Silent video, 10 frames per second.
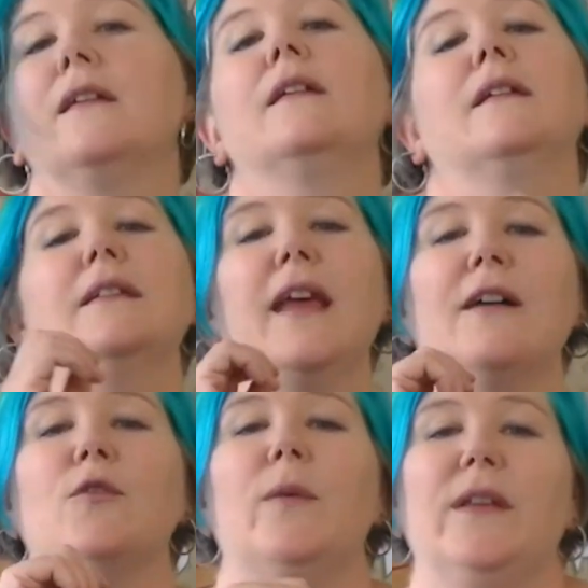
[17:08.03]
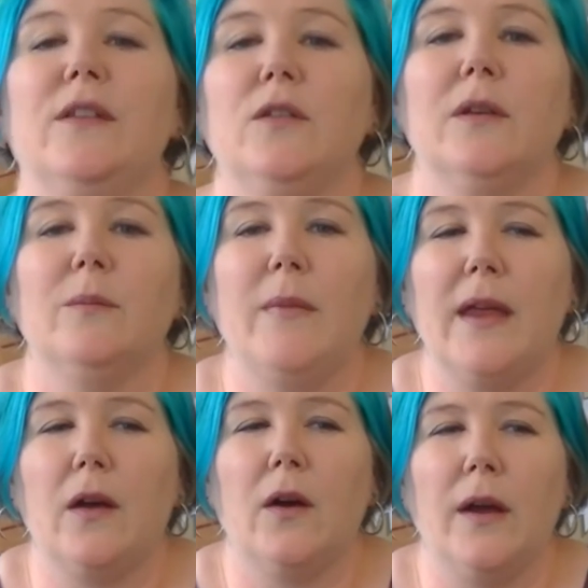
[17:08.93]
to have a way that you can make
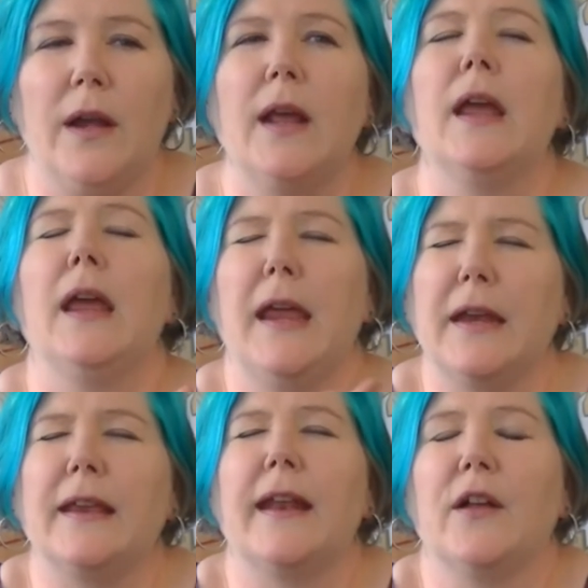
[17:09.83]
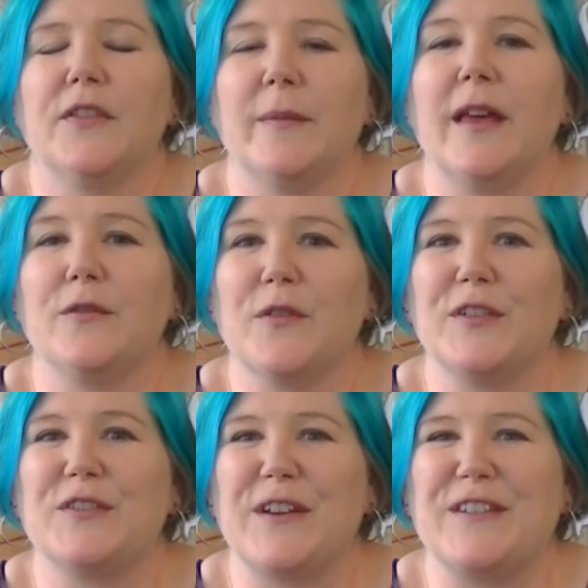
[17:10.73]
art and get out some of that
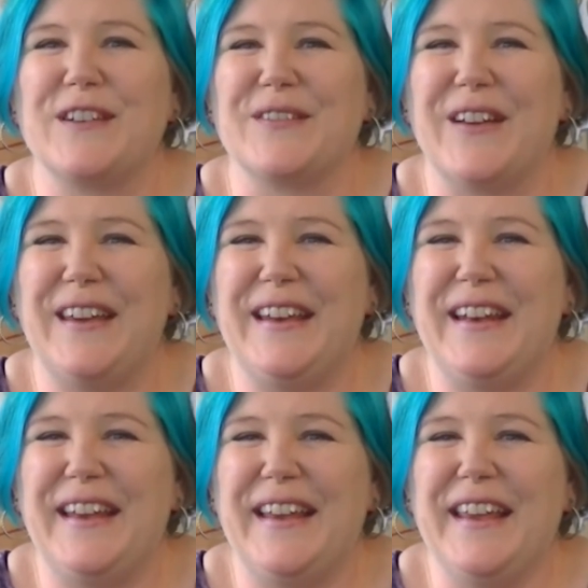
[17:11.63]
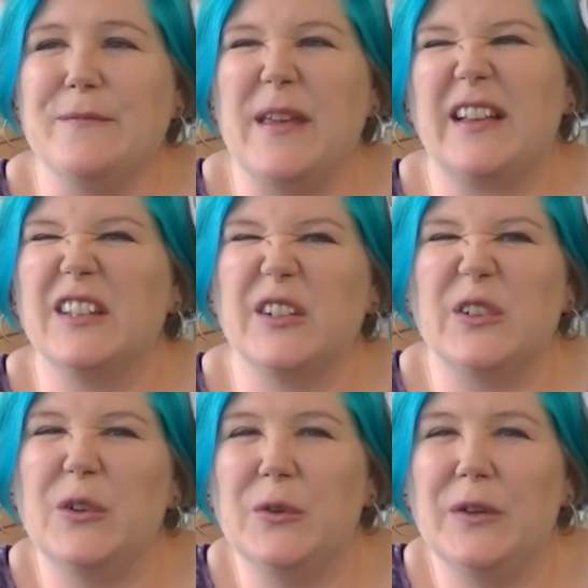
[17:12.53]
frustration, right? Make a little
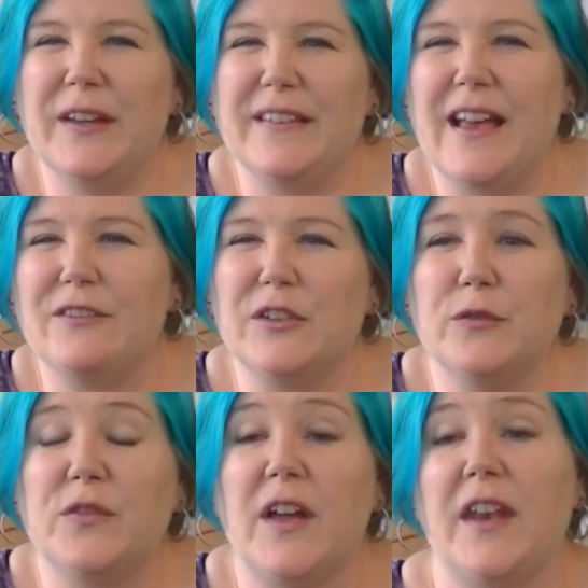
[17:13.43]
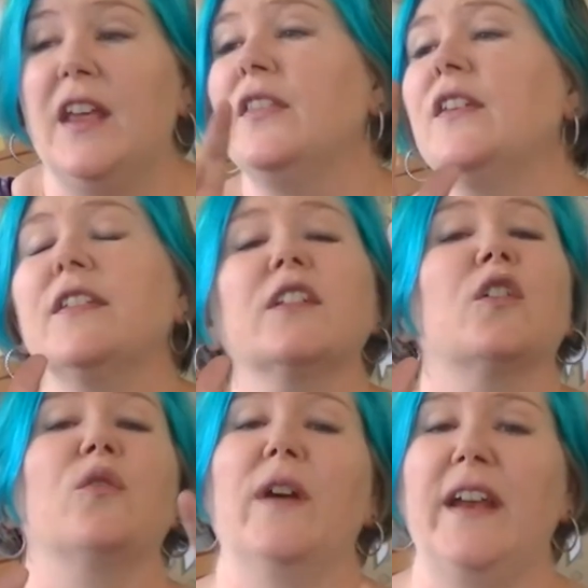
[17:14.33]
noise, have a little fun. This is a
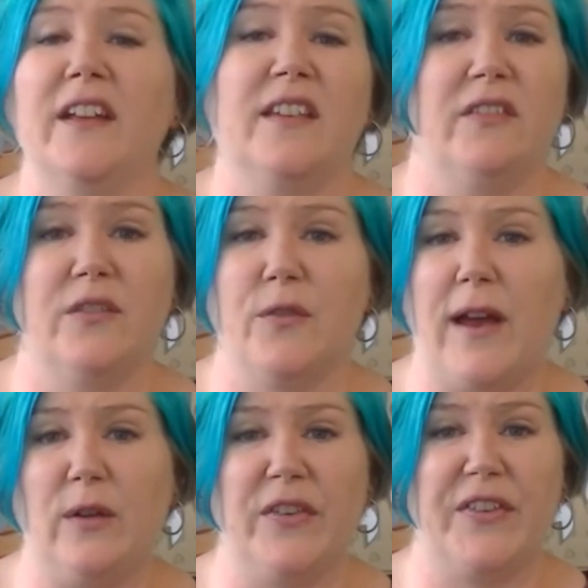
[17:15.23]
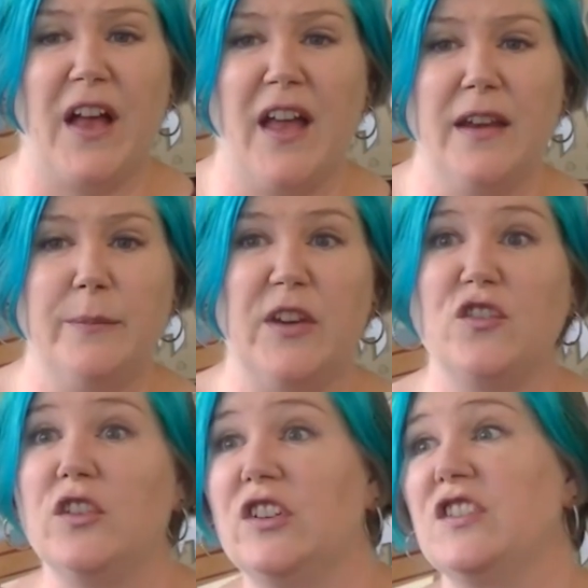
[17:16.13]
great activity for outside because you
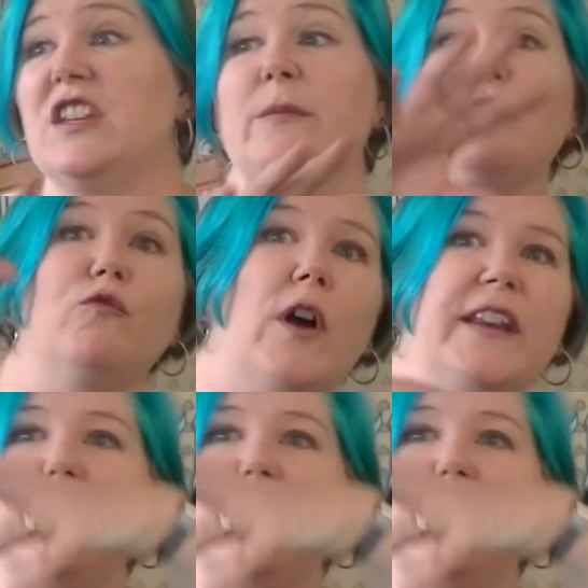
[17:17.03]
can just keep running and